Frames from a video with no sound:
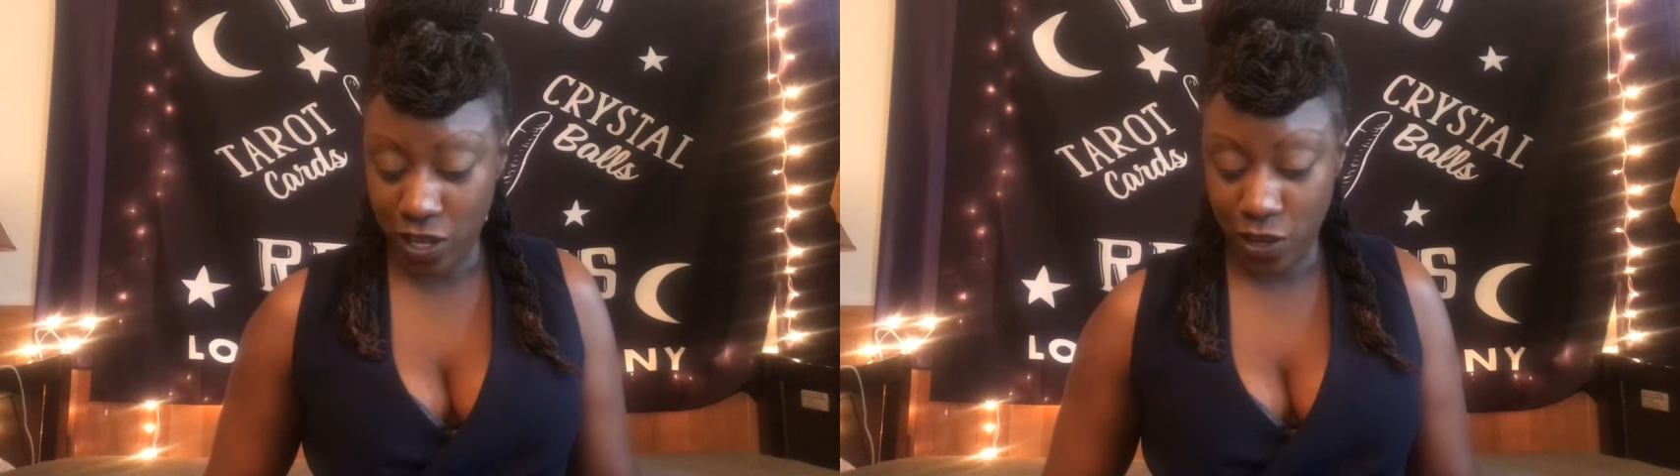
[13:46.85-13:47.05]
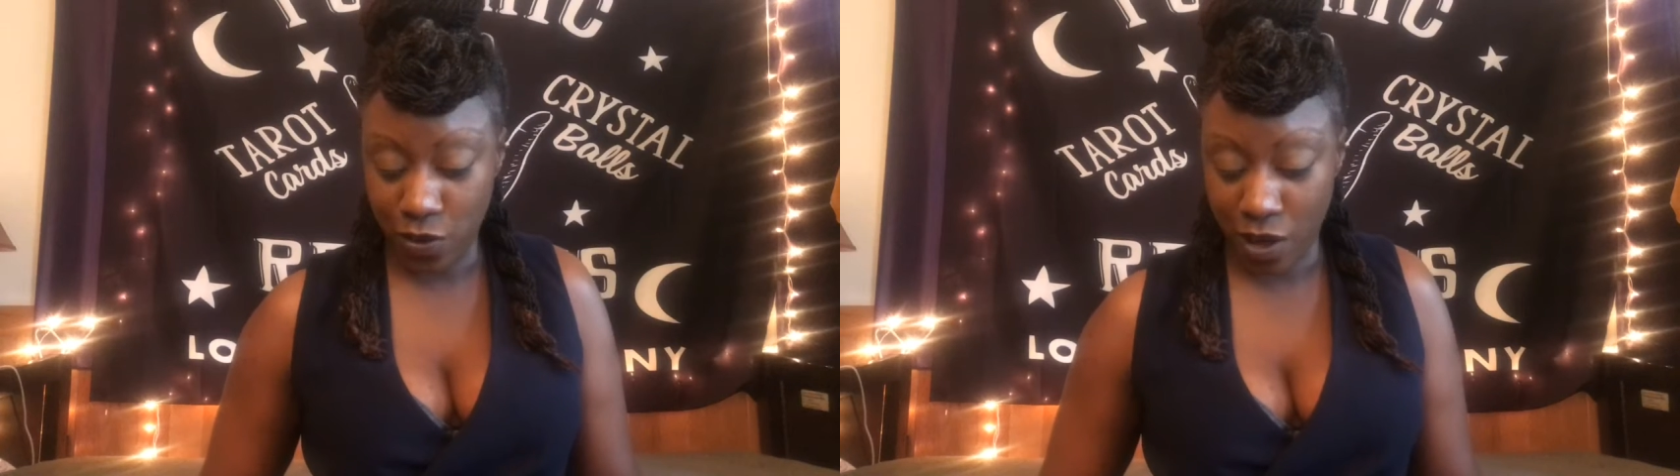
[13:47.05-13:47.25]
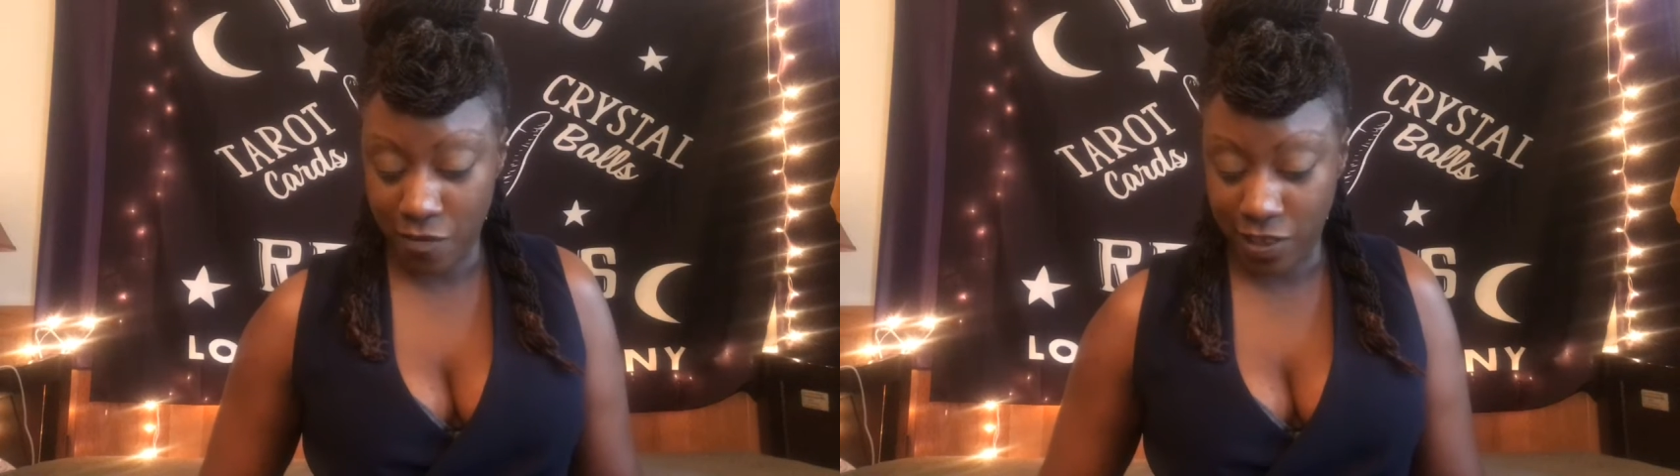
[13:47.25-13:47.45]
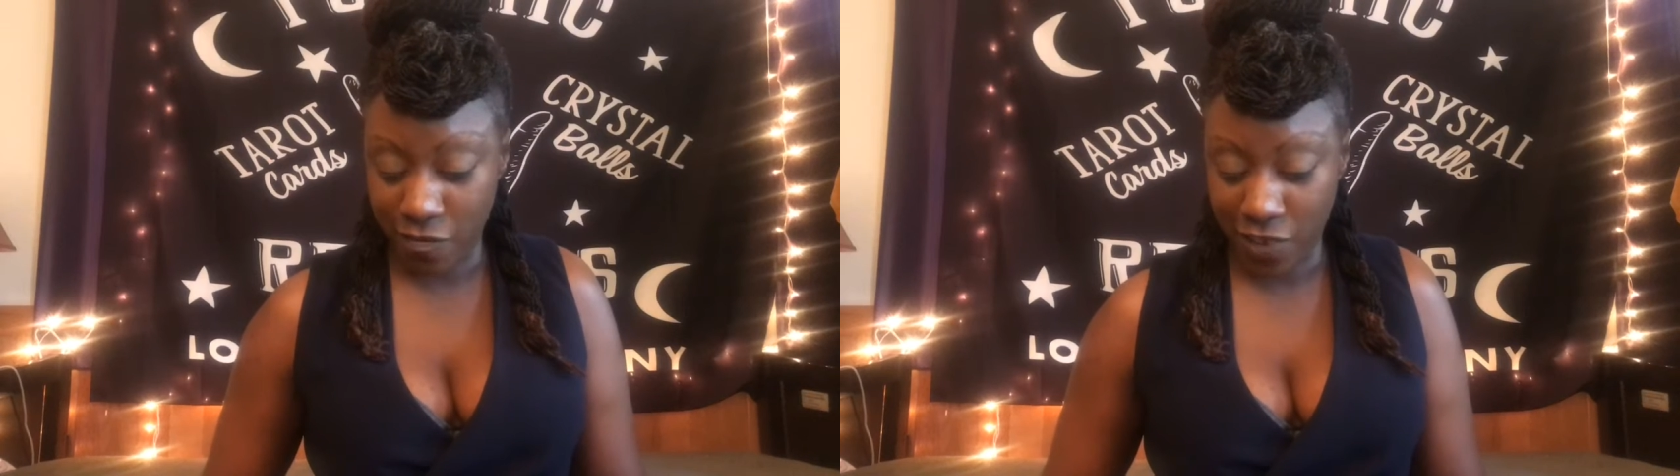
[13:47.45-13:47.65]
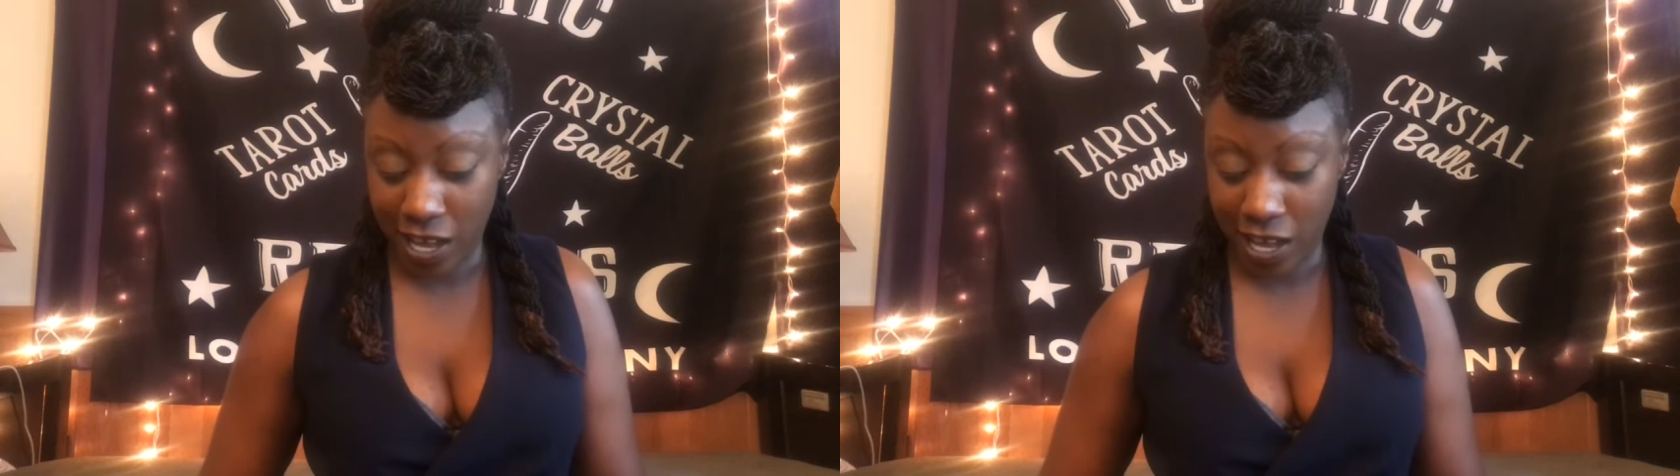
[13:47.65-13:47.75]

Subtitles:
You don't have to fight